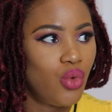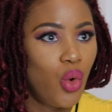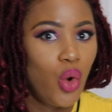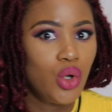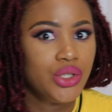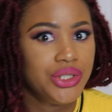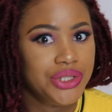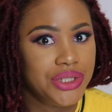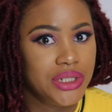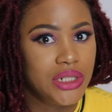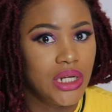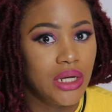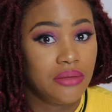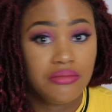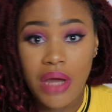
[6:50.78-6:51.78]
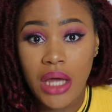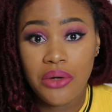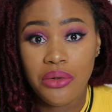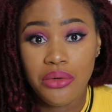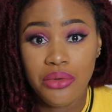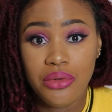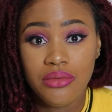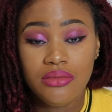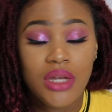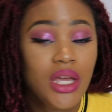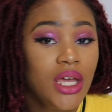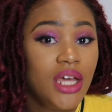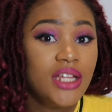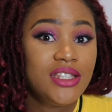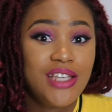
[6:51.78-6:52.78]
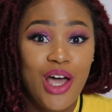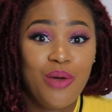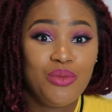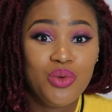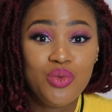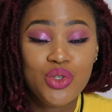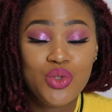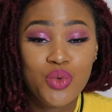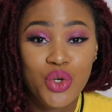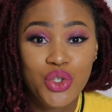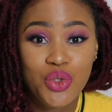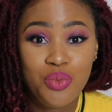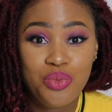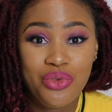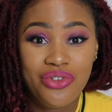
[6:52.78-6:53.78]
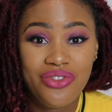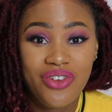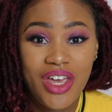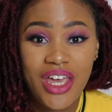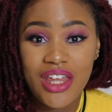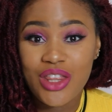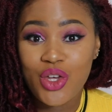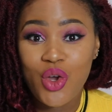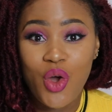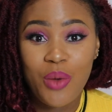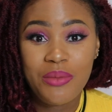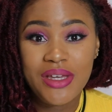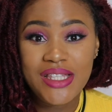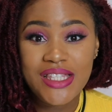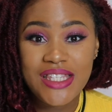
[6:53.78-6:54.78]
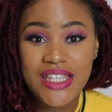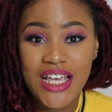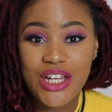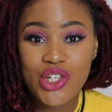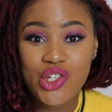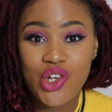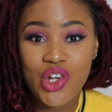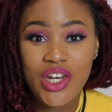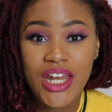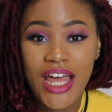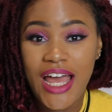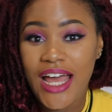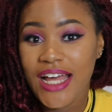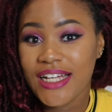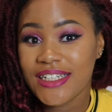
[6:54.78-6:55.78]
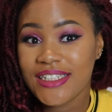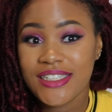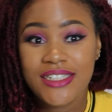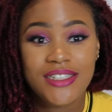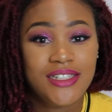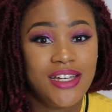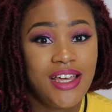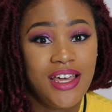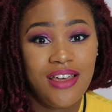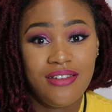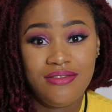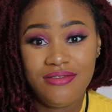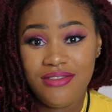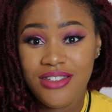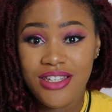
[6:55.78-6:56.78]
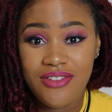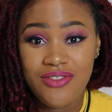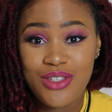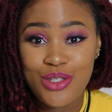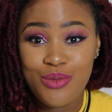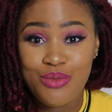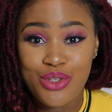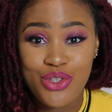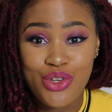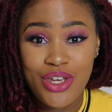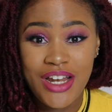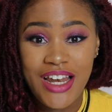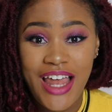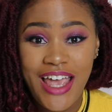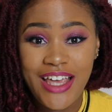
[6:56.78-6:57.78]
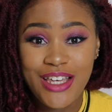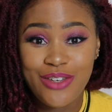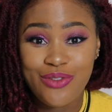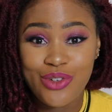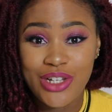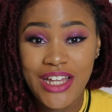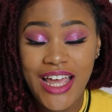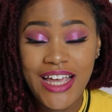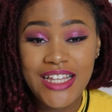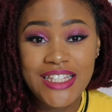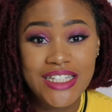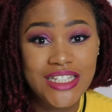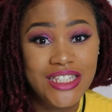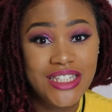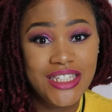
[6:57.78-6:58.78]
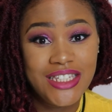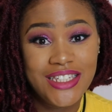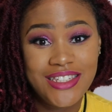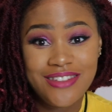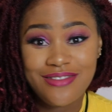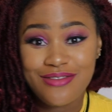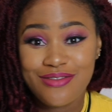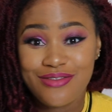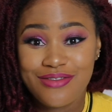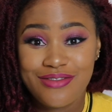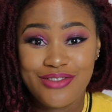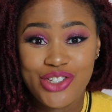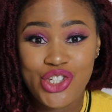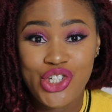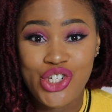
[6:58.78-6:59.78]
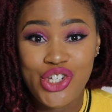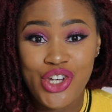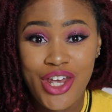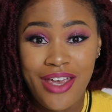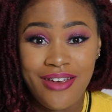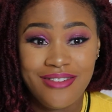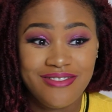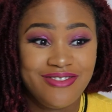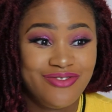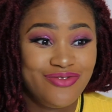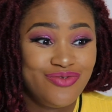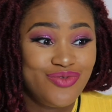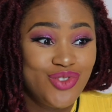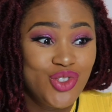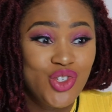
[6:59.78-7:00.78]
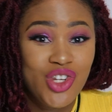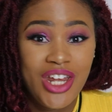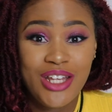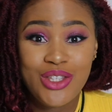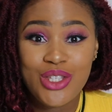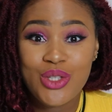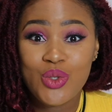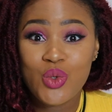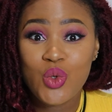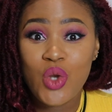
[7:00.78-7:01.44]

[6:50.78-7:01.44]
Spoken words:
or the dinner? I don't know. Tell me which one you prefer in the comment section, and give this video a like if you liked it. Share so that it could